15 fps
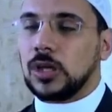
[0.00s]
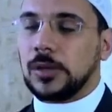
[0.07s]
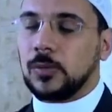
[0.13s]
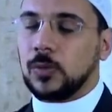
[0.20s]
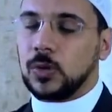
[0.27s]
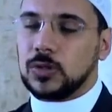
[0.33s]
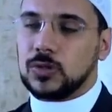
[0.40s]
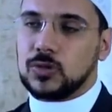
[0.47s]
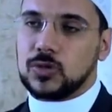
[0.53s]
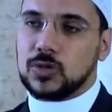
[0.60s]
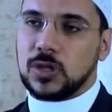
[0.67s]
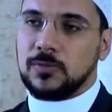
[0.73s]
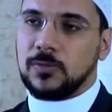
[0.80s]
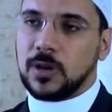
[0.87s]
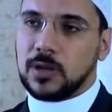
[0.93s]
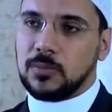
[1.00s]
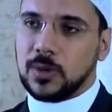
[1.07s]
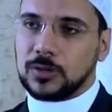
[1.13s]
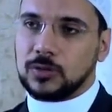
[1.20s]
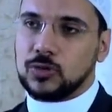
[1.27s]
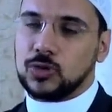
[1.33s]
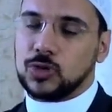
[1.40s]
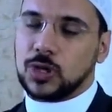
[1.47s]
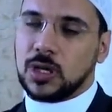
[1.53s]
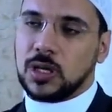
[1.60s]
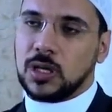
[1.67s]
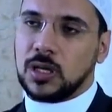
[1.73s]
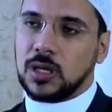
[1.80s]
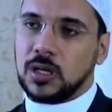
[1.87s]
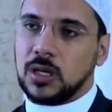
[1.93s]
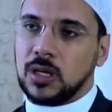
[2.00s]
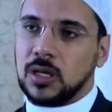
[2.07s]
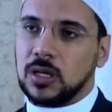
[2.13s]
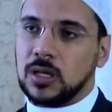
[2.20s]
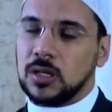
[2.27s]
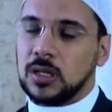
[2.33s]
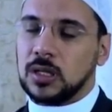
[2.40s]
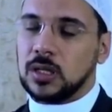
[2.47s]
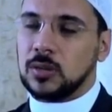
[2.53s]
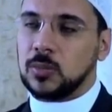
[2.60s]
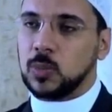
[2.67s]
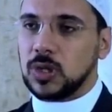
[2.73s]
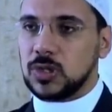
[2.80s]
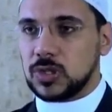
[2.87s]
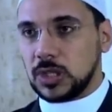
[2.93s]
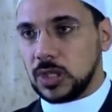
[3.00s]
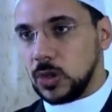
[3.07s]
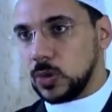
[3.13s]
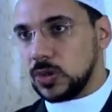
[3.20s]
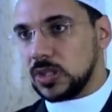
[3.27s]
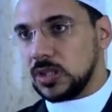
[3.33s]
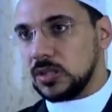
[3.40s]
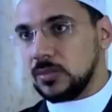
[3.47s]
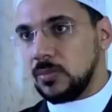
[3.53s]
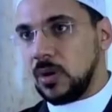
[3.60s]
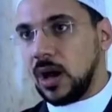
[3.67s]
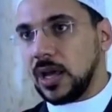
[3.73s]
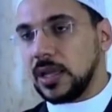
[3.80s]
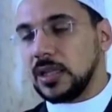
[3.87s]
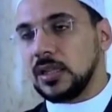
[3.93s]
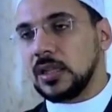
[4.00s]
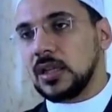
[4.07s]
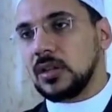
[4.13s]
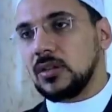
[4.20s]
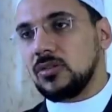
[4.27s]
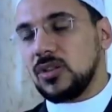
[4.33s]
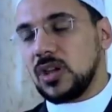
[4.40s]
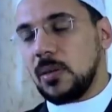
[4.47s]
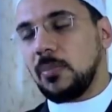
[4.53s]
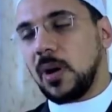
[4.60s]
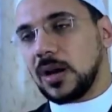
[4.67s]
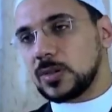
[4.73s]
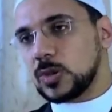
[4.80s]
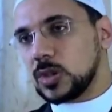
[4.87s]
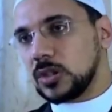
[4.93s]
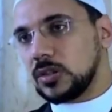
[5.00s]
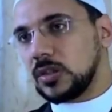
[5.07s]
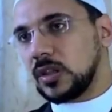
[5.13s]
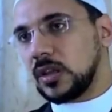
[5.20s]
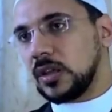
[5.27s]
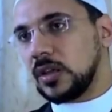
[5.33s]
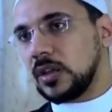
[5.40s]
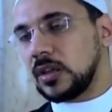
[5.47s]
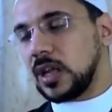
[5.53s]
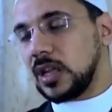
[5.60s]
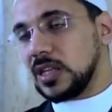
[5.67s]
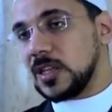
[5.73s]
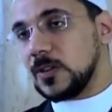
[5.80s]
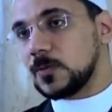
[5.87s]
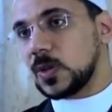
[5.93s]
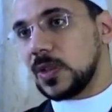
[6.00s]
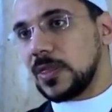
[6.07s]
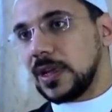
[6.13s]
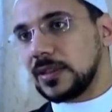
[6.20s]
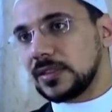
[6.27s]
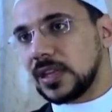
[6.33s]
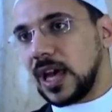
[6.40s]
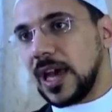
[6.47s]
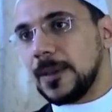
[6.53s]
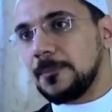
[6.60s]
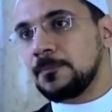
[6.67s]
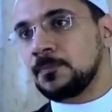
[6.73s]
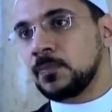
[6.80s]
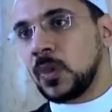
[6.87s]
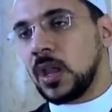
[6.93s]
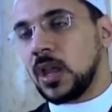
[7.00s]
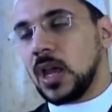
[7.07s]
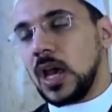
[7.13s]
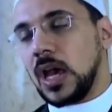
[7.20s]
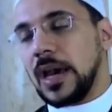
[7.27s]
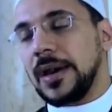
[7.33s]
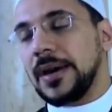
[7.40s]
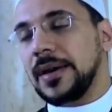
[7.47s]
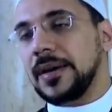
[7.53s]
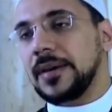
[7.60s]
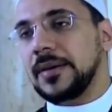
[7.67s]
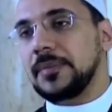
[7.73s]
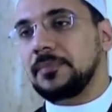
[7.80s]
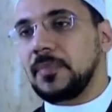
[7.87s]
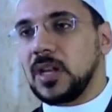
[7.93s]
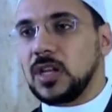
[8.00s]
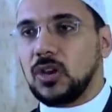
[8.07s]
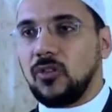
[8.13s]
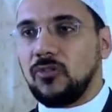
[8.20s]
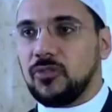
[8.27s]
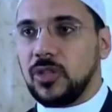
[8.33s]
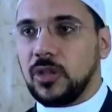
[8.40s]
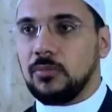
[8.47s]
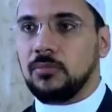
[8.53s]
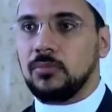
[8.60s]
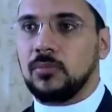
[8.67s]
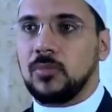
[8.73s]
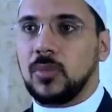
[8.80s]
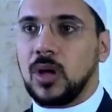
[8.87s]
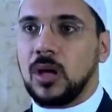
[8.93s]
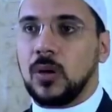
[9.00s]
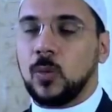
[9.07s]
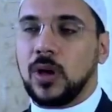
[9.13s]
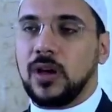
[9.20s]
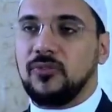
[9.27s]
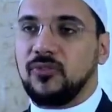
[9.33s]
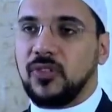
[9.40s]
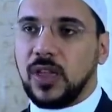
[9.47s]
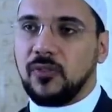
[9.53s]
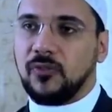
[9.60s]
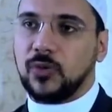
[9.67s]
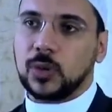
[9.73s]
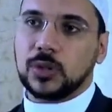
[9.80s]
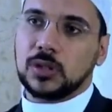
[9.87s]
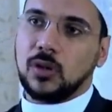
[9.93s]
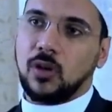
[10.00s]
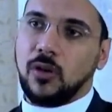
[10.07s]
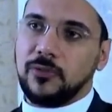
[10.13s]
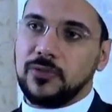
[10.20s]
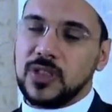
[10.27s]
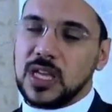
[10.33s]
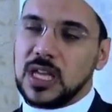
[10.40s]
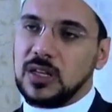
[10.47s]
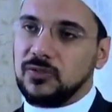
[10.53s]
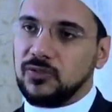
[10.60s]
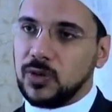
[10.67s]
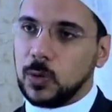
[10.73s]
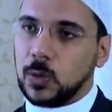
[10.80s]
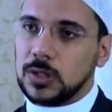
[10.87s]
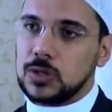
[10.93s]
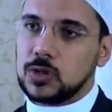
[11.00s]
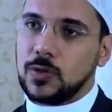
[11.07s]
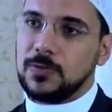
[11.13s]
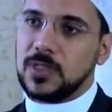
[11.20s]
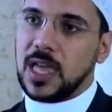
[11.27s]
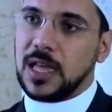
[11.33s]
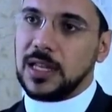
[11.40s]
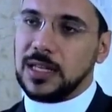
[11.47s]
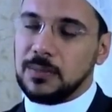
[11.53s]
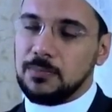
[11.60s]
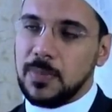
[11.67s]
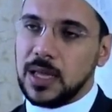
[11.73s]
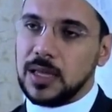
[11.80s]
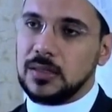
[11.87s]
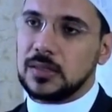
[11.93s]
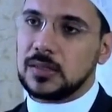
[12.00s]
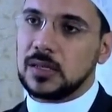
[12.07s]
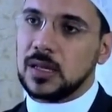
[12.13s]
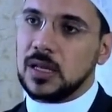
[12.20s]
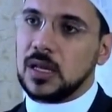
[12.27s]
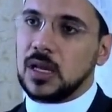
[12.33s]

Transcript: was very much persecuted by the Abbasid Khalifs at that time. Many of them were fearful of the influence of the Ahlul Bayt,